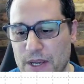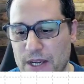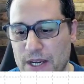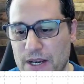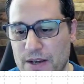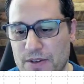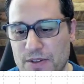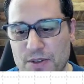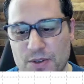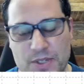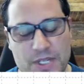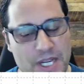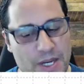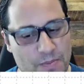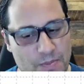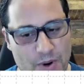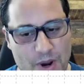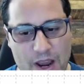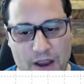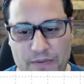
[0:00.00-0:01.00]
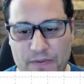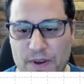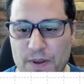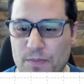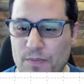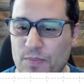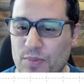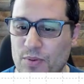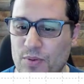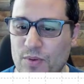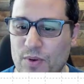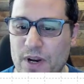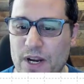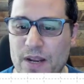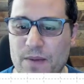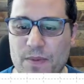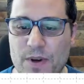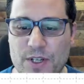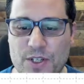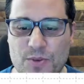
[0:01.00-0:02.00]
Here's their take profit. Pretty
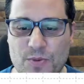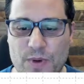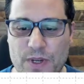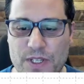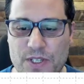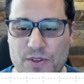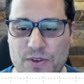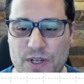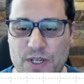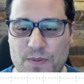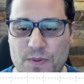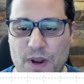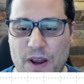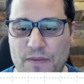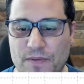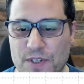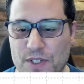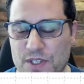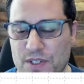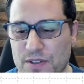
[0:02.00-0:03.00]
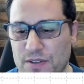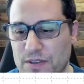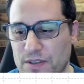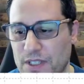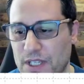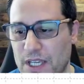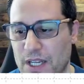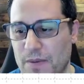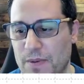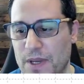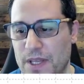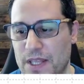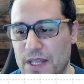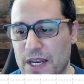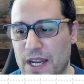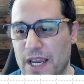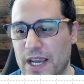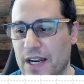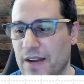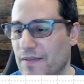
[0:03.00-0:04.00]
much went straight to profit, just a little bit in the
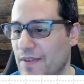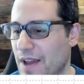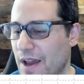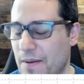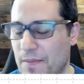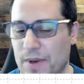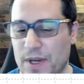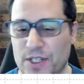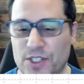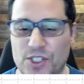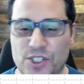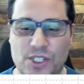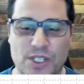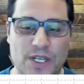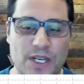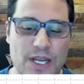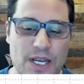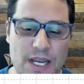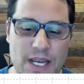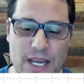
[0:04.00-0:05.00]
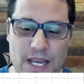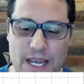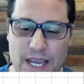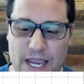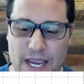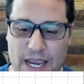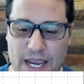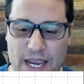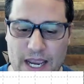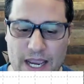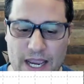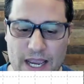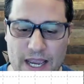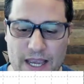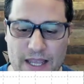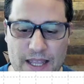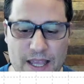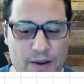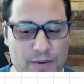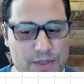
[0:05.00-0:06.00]
negative, not much.
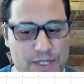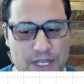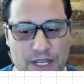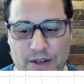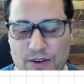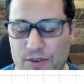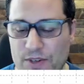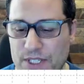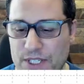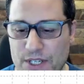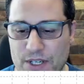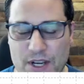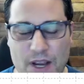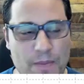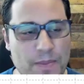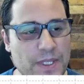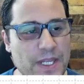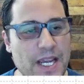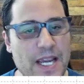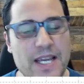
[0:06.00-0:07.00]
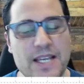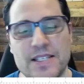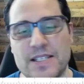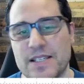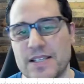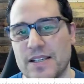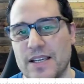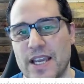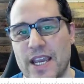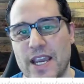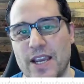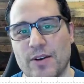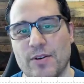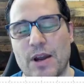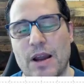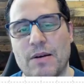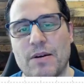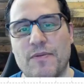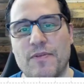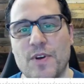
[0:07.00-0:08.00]
And that was it. Only took a couple days and
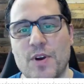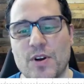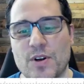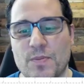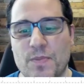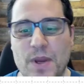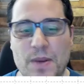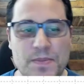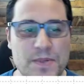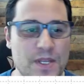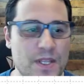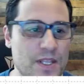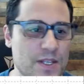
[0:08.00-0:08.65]
grabbed a few hundred pips on